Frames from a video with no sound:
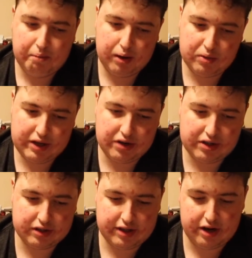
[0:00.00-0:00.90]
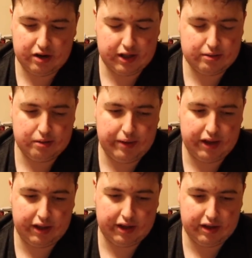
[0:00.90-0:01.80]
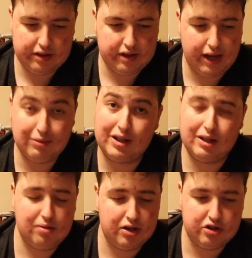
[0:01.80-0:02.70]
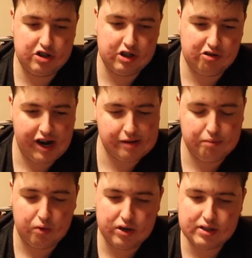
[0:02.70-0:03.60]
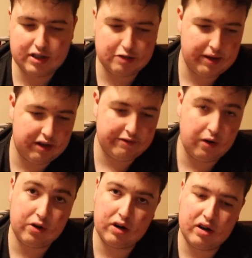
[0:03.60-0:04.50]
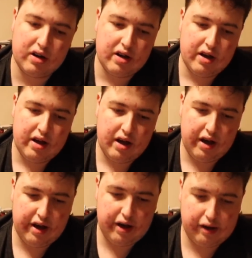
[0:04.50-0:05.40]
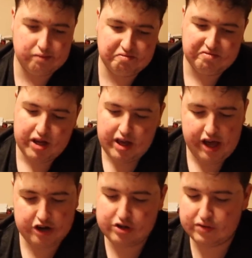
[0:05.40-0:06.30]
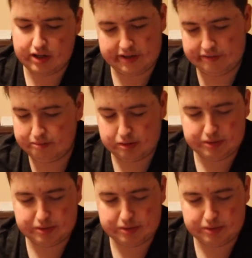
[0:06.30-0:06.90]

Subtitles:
But it was there as an extender. It lets me make like the Nightmare Link monsters to crack boards. It lets me make Invoker. It serves a lot of different